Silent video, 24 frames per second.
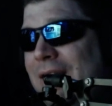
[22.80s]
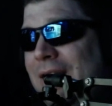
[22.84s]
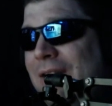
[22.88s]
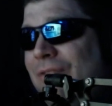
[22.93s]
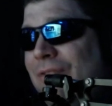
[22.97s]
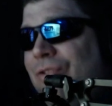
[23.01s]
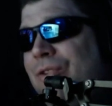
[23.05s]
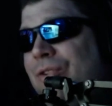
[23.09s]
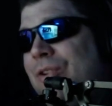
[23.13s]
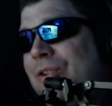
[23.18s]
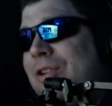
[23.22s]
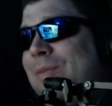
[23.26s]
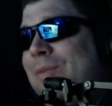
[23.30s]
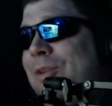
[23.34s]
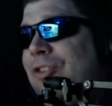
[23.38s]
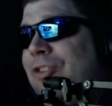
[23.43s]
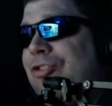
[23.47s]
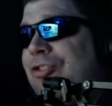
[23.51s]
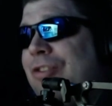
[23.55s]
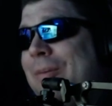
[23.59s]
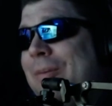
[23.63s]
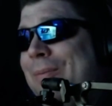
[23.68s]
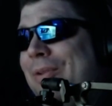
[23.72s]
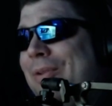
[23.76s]
There could be
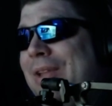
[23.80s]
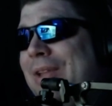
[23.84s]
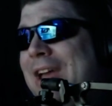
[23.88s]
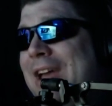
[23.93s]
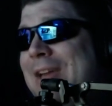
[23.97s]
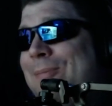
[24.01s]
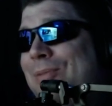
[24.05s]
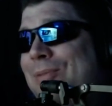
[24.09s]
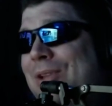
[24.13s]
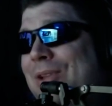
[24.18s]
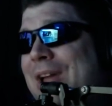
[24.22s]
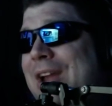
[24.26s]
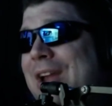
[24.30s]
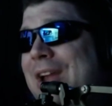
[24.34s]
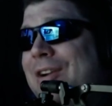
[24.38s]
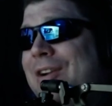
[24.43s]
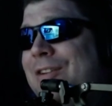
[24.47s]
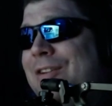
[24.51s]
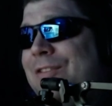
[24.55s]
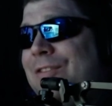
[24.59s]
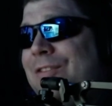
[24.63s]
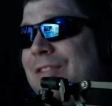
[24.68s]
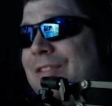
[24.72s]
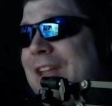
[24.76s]
triple A
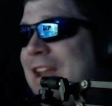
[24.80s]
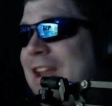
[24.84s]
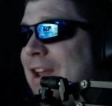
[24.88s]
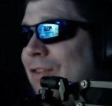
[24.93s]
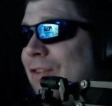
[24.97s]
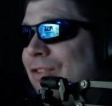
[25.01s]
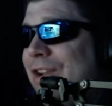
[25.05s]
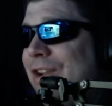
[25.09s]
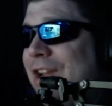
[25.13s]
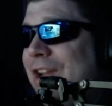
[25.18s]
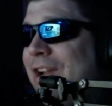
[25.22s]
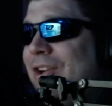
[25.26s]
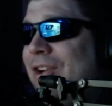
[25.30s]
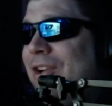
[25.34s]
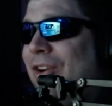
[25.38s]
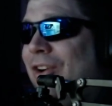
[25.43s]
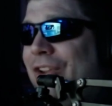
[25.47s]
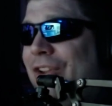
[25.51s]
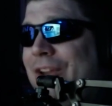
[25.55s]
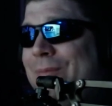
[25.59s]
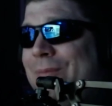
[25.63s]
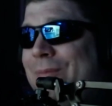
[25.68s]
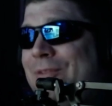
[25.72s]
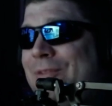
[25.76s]
players that never get
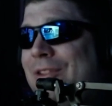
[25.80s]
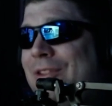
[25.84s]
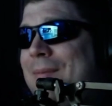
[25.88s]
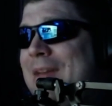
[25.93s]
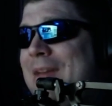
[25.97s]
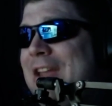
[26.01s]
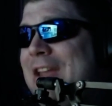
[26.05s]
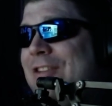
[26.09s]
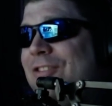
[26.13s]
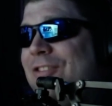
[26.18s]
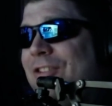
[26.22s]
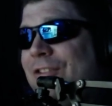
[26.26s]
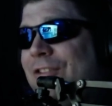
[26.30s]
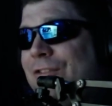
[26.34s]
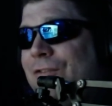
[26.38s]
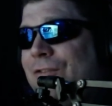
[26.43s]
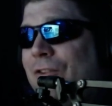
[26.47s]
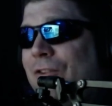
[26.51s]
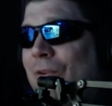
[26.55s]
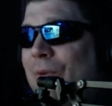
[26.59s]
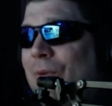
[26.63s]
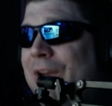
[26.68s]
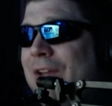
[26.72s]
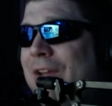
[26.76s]
called up to the majors
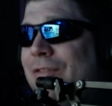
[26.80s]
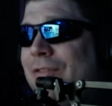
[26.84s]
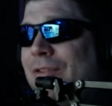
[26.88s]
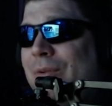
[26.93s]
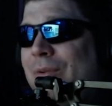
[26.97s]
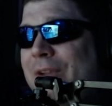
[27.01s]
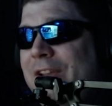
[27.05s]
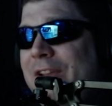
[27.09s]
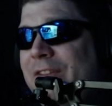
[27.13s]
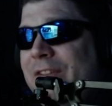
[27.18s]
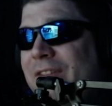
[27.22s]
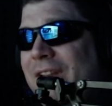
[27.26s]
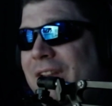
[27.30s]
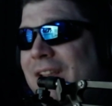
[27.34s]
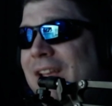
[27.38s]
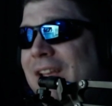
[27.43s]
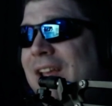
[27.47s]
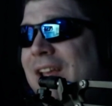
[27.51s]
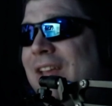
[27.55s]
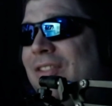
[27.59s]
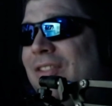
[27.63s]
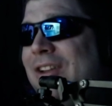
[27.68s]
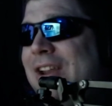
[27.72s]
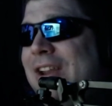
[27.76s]
for whatever reason.
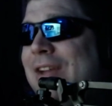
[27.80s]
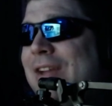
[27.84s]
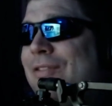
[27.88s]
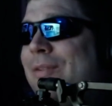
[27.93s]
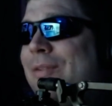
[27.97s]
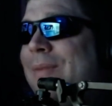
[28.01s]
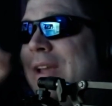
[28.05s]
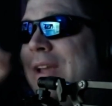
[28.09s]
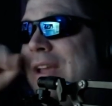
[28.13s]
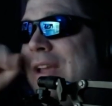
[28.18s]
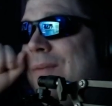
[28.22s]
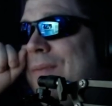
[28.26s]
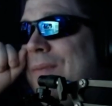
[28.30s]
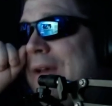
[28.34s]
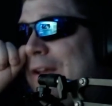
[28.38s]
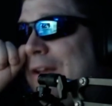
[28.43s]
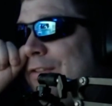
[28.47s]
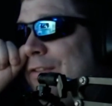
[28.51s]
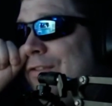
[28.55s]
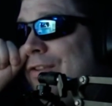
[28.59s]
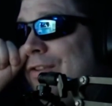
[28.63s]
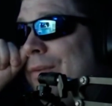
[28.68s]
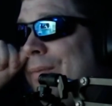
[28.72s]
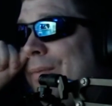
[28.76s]
They never make it
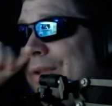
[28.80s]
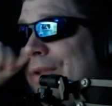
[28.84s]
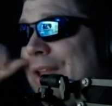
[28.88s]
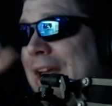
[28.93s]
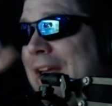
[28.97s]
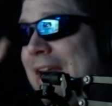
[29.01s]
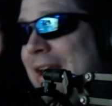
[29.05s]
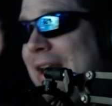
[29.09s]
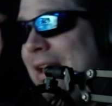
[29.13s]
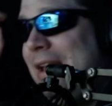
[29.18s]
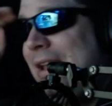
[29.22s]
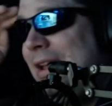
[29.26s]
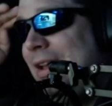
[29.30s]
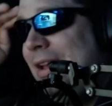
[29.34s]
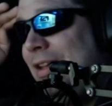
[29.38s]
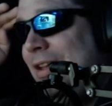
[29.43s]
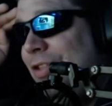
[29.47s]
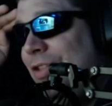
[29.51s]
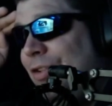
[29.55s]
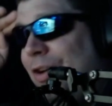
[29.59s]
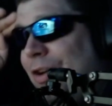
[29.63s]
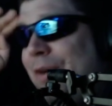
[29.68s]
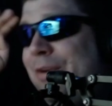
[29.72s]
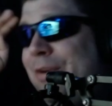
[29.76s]
past triple A.
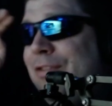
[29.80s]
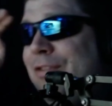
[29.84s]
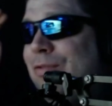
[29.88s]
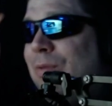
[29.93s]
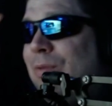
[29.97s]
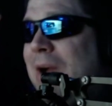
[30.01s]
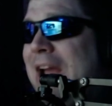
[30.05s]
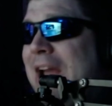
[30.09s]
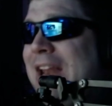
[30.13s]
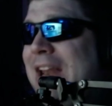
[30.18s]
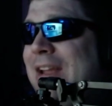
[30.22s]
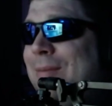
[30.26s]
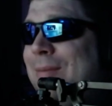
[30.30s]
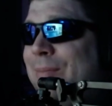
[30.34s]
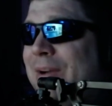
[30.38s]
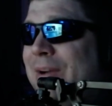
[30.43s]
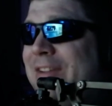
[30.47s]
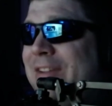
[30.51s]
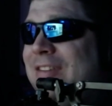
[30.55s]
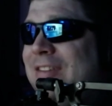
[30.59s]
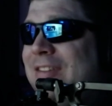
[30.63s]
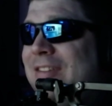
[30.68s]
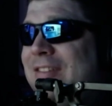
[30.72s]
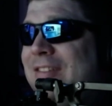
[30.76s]
They're always riding
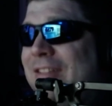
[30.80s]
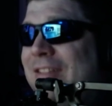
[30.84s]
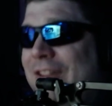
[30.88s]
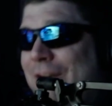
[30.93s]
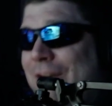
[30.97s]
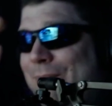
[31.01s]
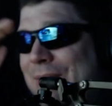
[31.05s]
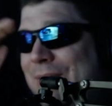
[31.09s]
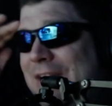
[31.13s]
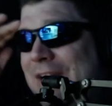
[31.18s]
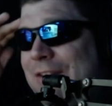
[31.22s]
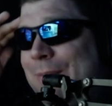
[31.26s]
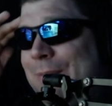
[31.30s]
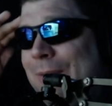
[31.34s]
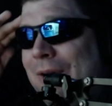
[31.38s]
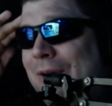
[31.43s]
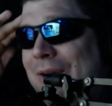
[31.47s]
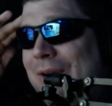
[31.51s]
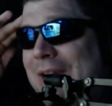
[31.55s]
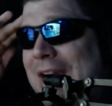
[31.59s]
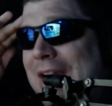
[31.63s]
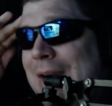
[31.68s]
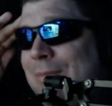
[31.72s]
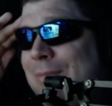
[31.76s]
buses to their
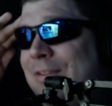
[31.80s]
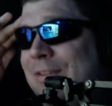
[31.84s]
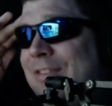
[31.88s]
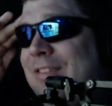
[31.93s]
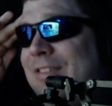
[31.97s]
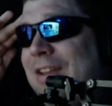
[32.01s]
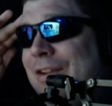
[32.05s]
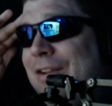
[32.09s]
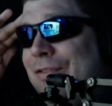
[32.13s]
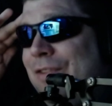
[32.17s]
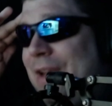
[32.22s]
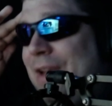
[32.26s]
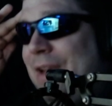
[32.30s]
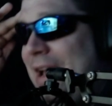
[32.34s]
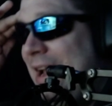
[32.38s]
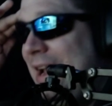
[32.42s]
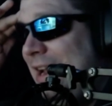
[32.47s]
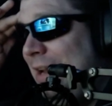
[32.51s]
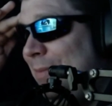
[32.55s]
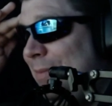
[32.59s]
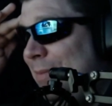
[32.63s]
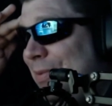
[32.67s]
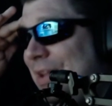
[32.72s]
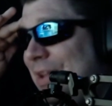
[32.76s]
baseball games instead of
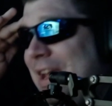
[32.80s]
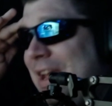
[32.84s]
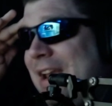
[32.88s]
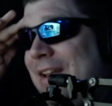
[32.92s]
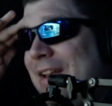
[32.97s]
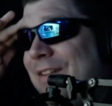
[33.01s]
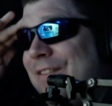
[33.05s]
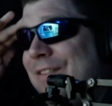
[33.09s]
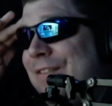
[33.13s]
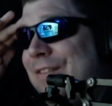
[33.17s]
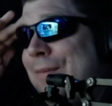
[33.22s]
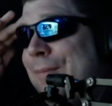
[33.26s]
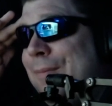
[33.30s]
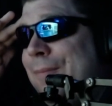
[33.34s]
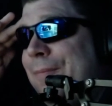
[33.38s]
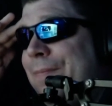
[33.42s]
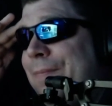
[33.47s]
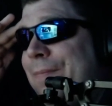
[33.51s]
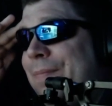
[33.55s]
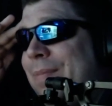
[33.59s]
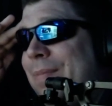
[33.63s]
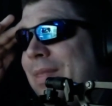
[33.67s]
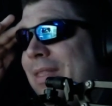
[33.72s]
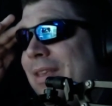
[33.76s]
flying in planes.
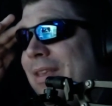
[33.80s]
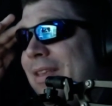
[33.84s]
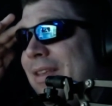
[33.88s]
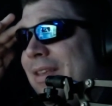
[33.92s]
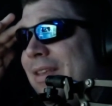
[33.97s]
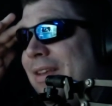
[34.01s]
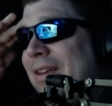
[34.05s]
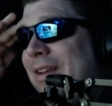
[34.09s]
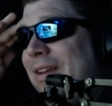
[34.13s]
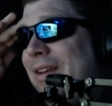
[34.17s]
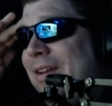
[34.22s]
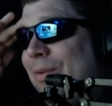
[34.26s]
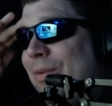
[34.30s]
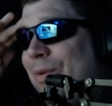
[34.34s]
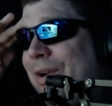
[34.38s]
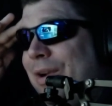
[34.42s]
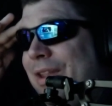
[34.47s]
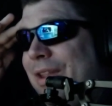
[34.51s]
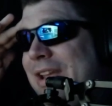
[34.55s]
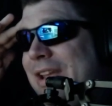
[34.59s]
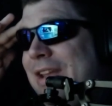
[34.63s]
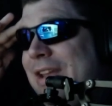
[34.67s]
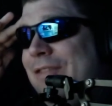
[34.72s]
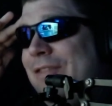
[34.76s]
One
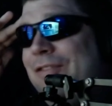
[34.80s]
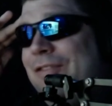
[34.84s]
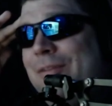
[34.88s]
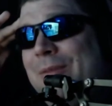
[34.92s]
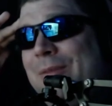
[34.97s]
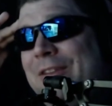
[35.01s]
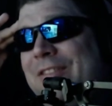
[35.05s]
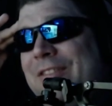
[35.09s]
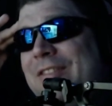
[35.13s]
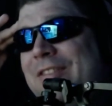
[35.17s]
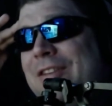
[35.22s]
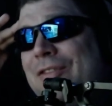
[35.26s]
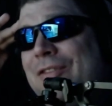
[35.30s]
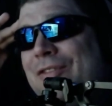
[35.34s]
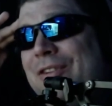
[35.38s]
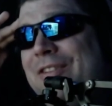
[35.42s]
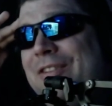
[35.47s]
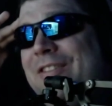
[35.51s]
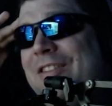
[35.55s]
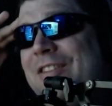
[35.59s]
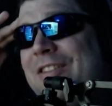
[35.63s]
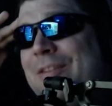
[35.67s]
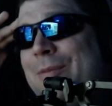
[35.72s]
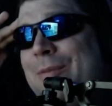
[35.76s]
of the infamous
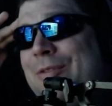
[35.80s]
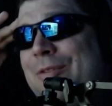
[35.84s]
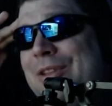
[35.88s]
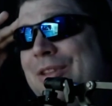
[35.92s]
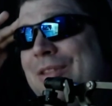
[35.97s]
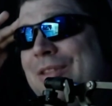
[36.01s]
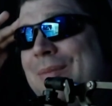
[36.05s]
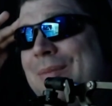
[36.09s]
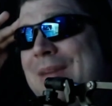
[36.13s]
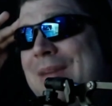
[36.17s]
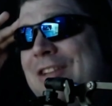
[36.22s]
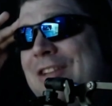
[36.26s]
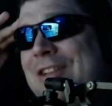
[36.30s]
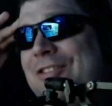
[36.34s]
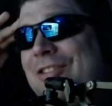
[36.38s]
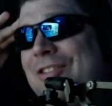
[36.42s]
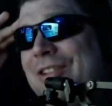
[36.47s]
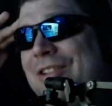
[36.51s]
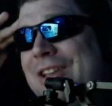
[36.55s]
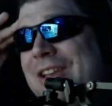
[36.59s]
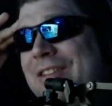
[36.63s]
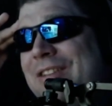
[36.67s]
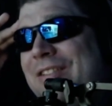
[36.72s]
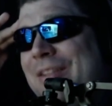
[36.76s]
differences between the major
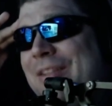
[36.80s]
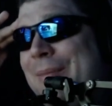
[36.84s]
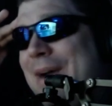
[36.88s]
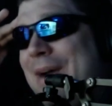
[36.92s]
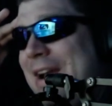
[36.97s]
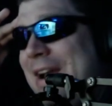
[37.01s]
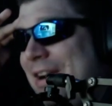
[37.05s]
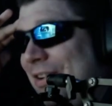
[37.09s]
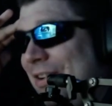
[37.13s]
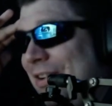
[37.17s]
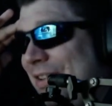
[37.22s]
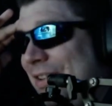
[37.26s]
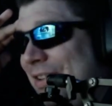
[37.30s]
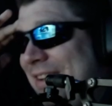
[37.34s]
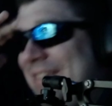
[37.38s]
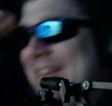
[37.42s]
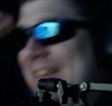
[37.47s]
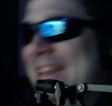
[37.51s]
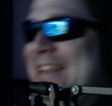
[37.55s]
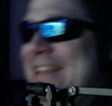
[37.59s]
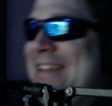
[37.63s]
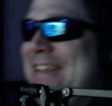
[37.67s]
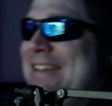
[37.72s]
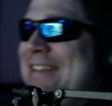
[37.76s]
leagues and the minor
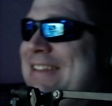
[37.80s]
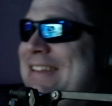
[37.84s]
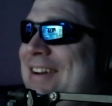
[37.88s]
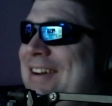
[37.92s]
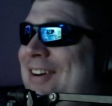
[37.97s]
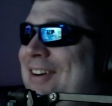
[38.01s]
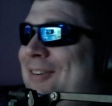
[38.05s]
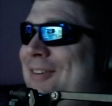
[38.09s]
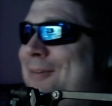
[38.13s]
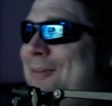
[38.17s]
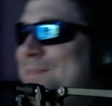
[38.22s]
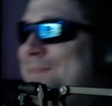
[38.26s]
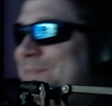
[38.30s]
leagues. Oh.